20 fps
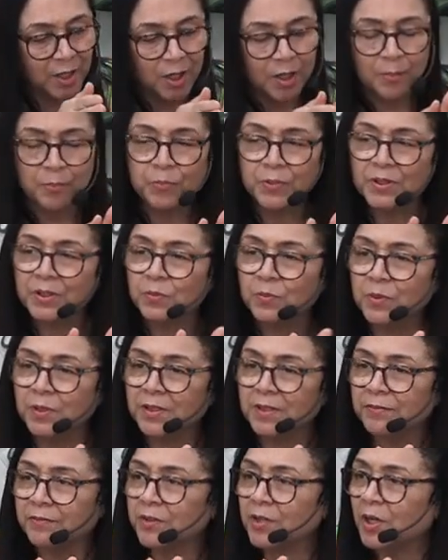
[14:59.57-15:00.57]
up with the
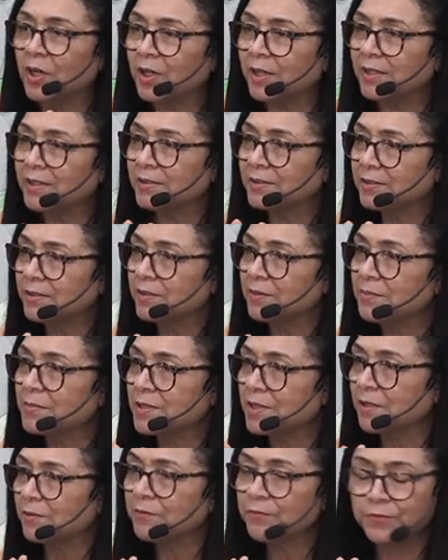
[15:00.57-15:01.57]
Word of God in
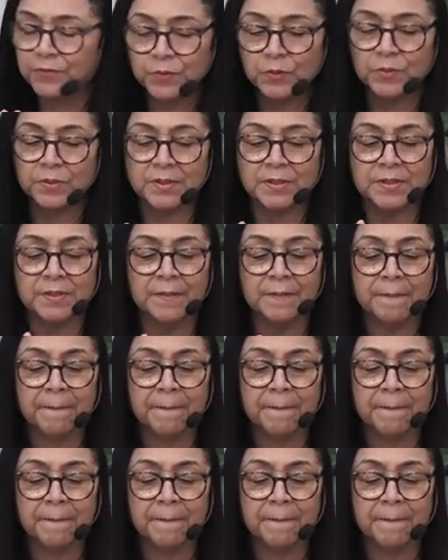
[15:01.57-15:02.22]
terms of fruit.